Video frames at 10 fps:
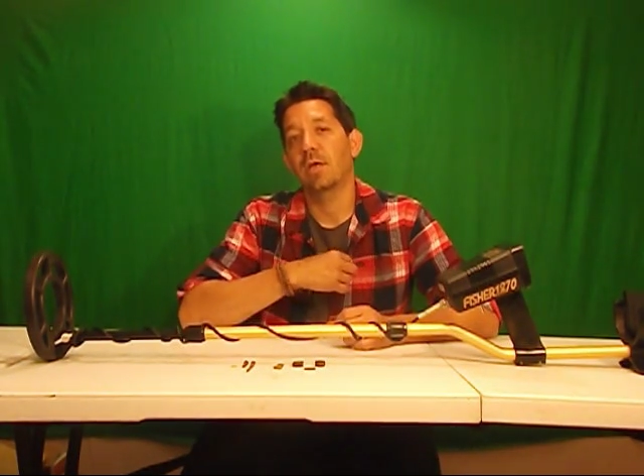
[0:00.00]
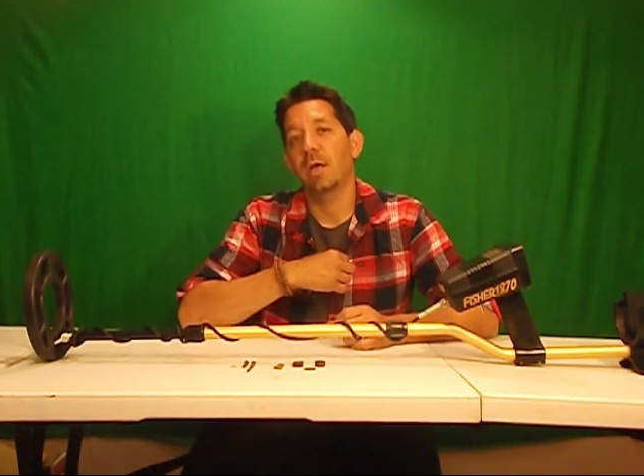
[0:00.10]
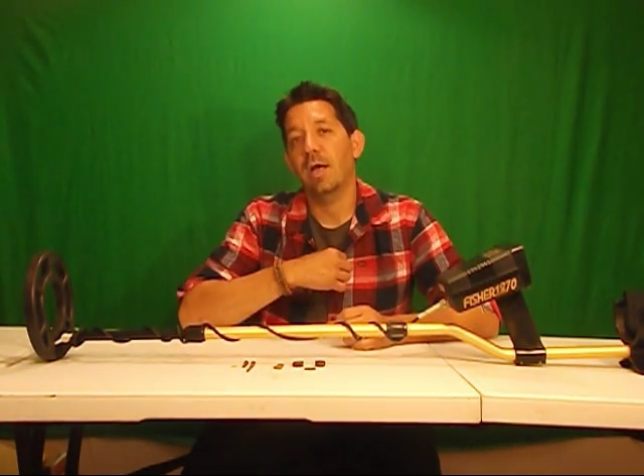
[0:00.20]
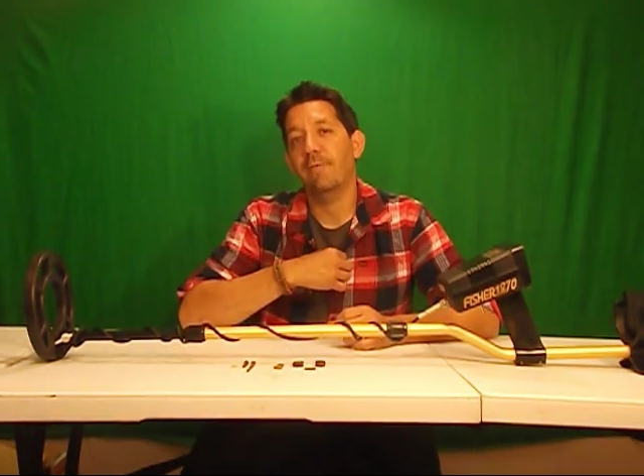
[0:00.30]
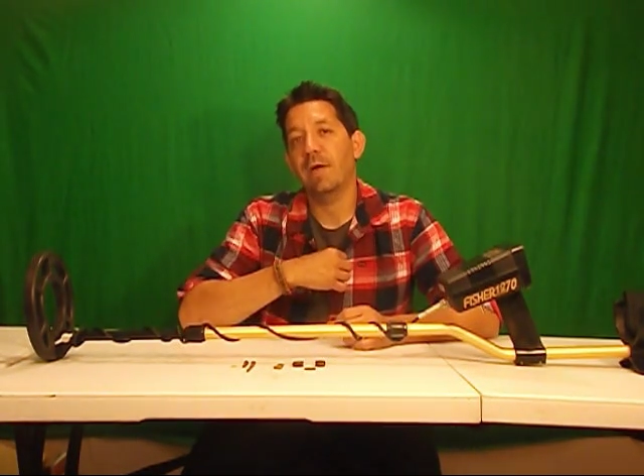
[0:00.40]

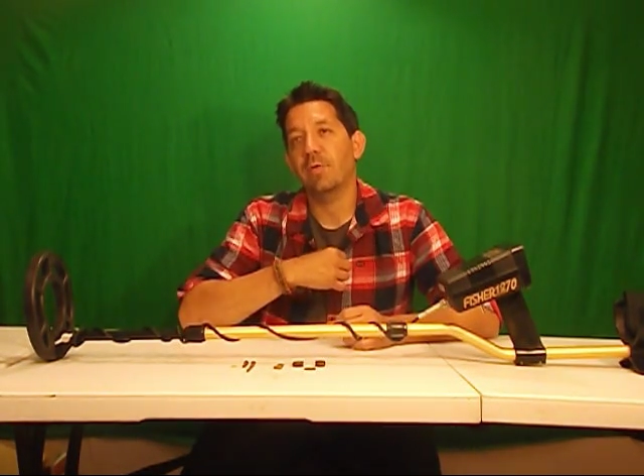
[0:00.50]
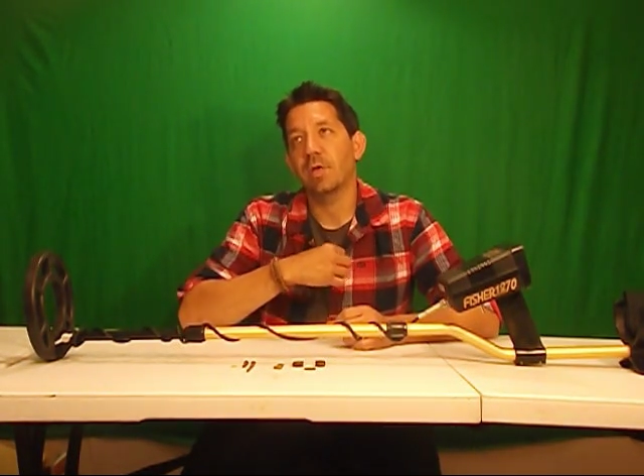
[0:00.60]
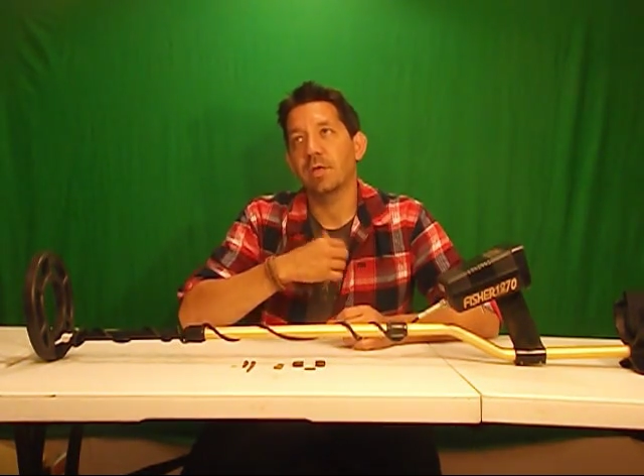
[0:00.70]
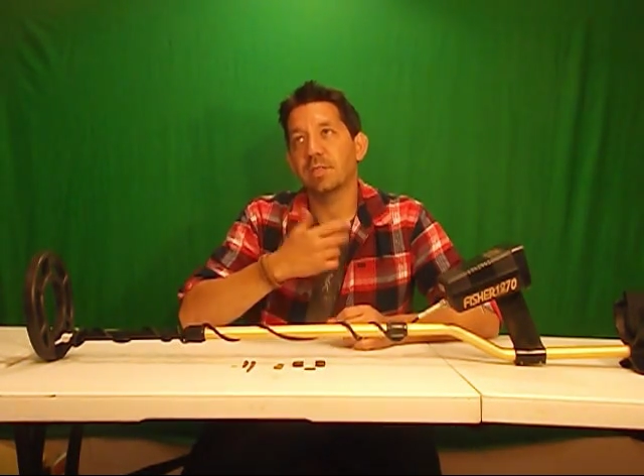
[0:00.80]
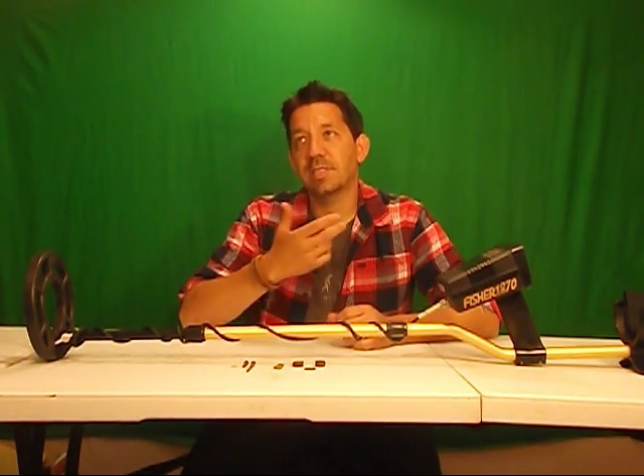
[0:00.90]
I found
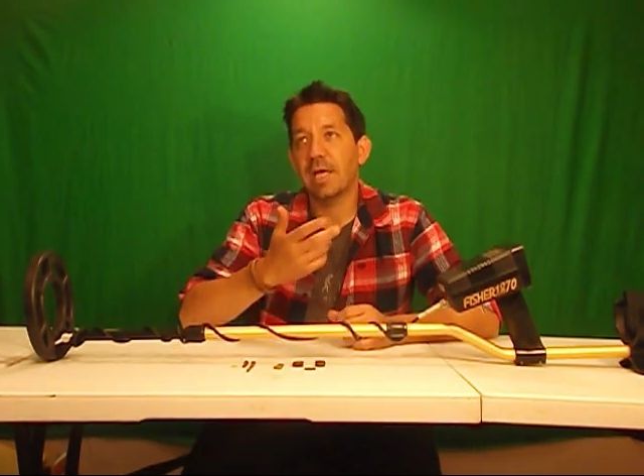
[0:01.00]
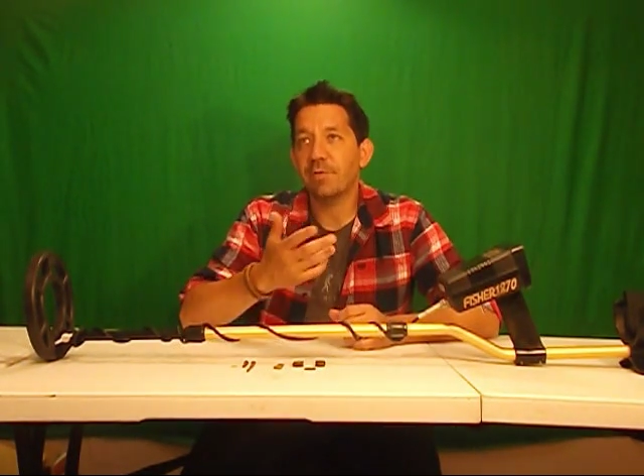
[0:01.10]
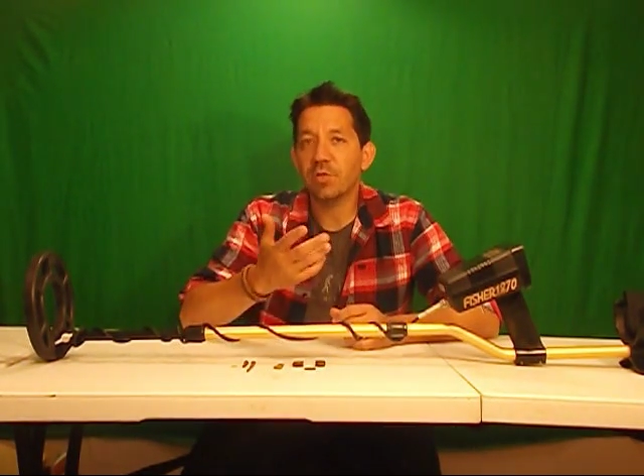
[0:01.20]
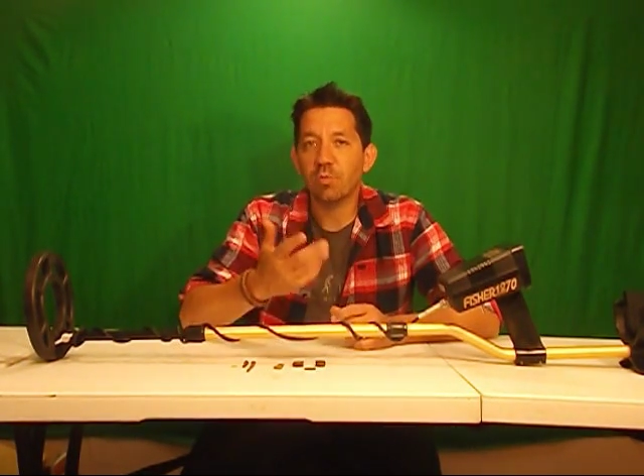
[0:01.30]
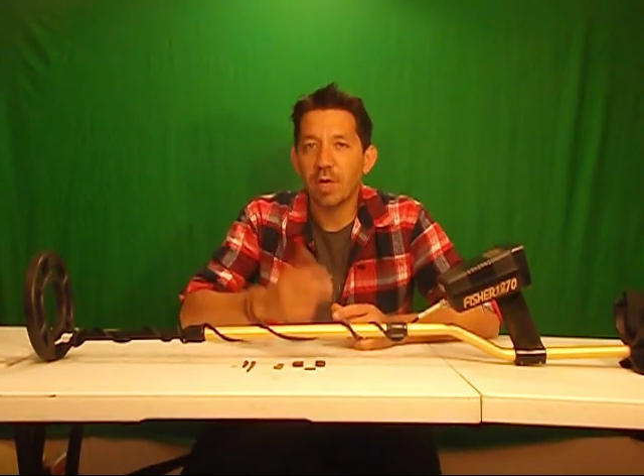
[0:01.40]
a
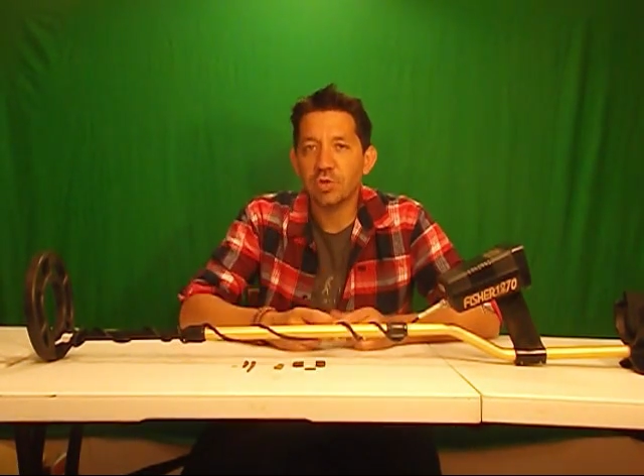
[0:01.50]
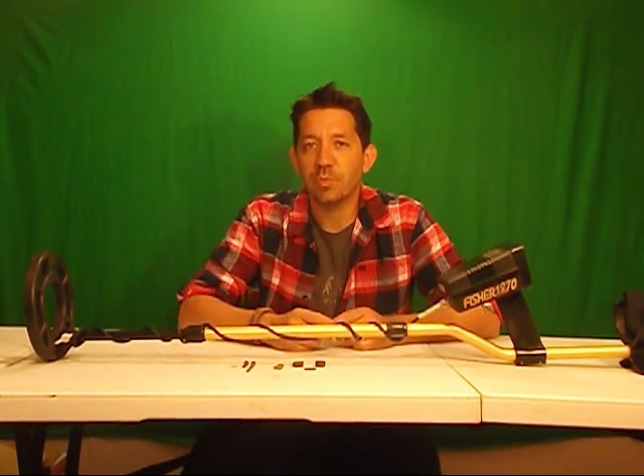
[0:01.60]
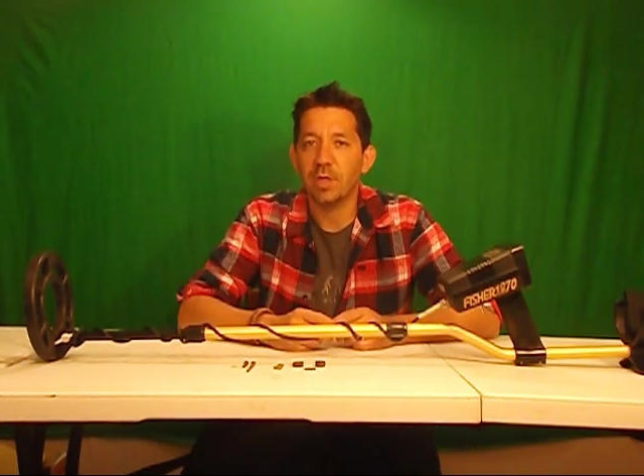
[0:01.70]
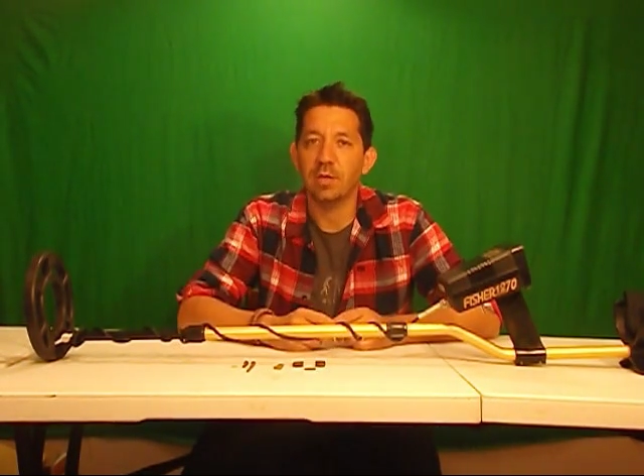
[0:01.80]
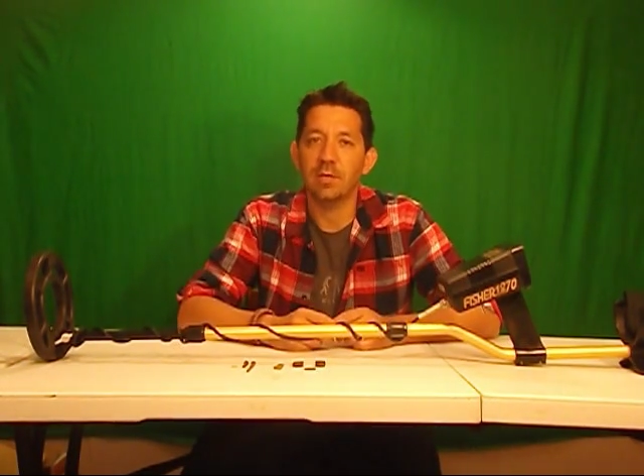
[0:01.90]
7th
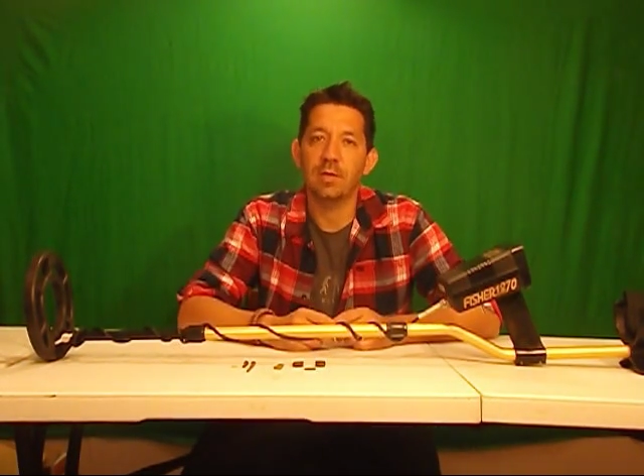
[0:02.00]
Regiment